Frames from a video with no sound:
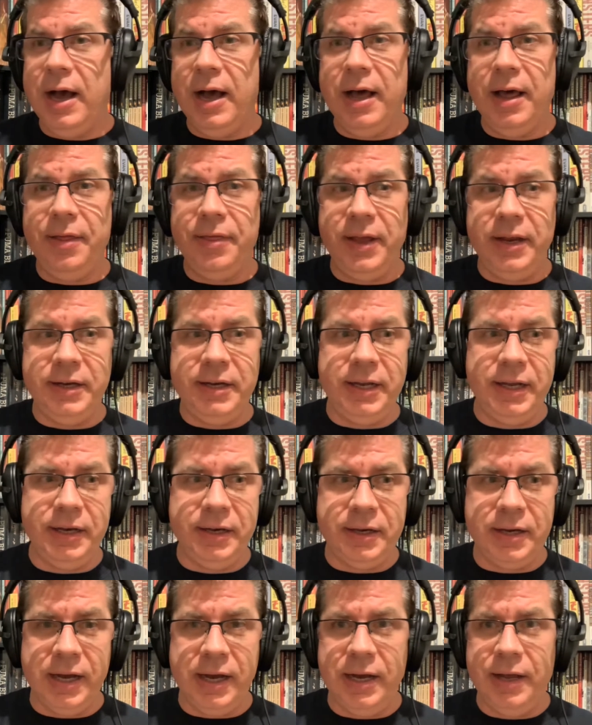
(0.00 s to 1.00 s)
They
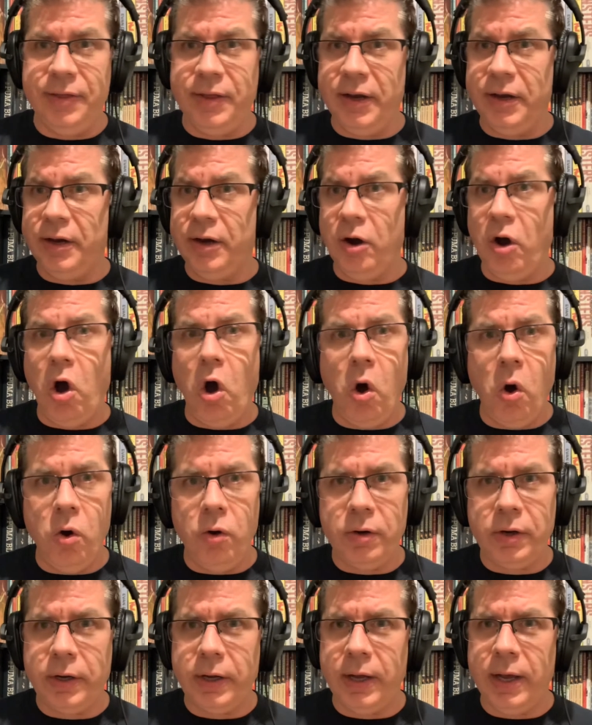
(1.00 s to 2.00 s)
did a
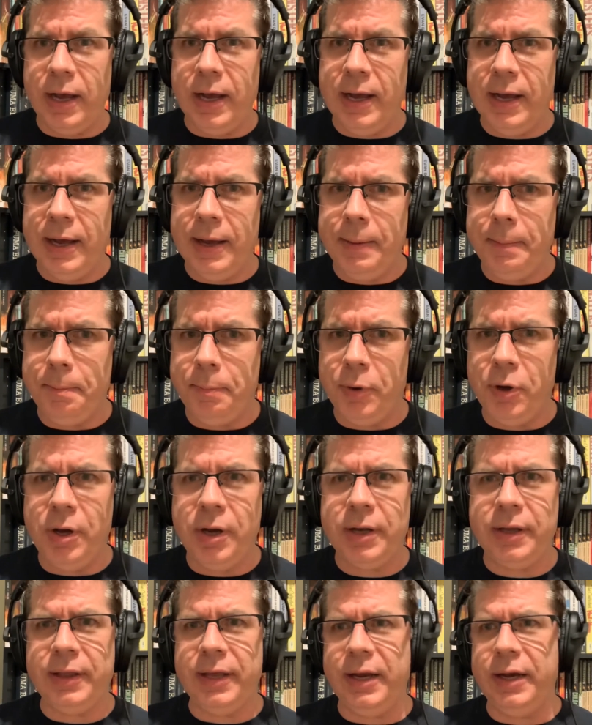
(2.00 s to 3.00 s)
Hulk
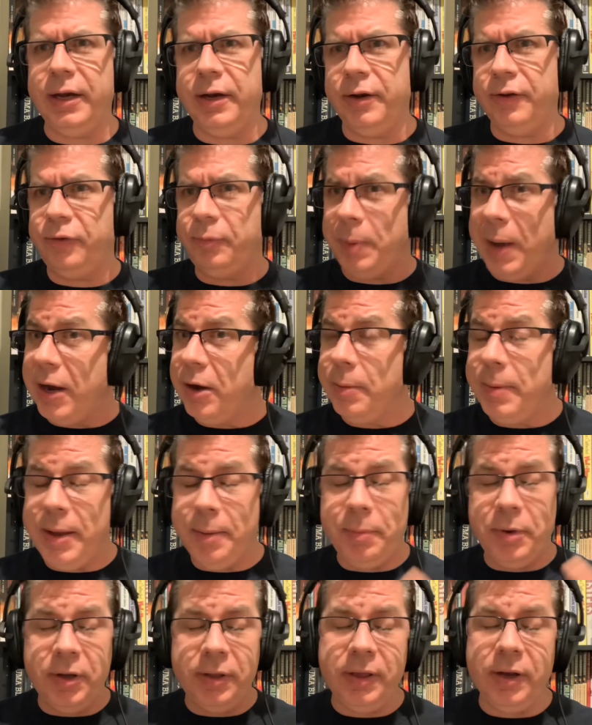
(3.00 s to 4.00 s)
book. They did a
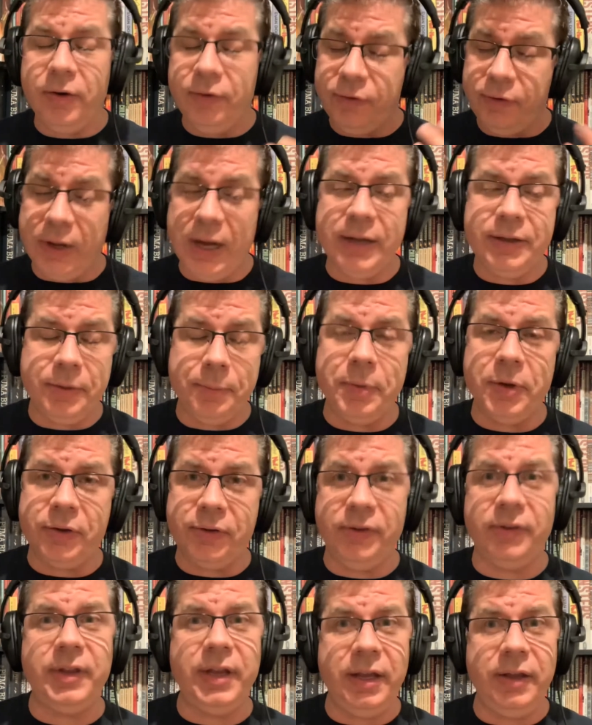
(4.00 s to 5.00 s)
Spider-Man book. There's lots of
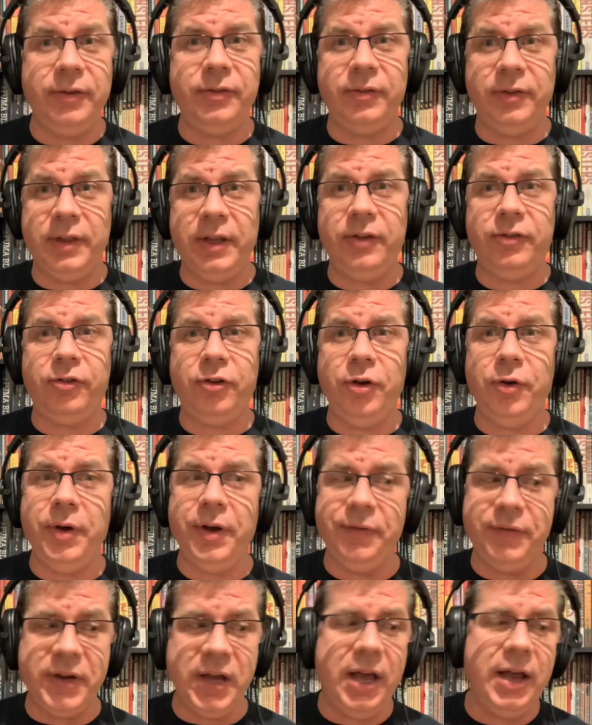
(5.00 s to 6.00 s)
books that these two
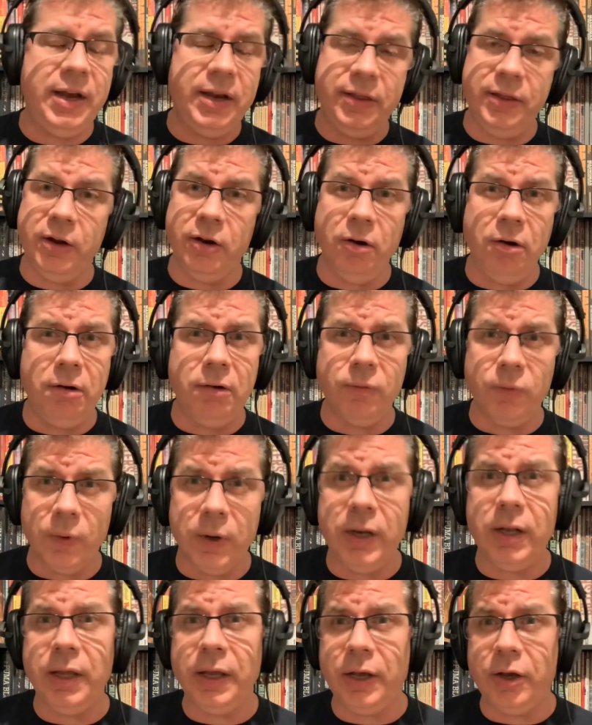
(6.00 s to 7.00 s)
have done, and they're all
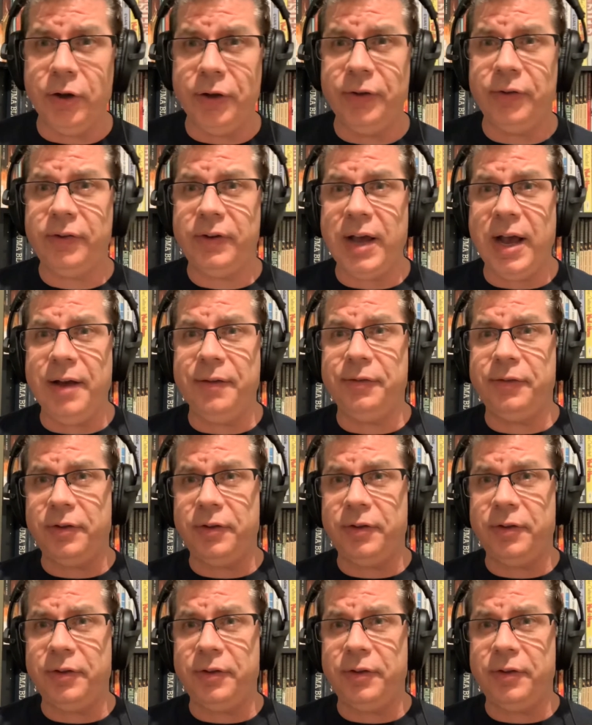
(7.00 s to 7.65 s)
really good stuff.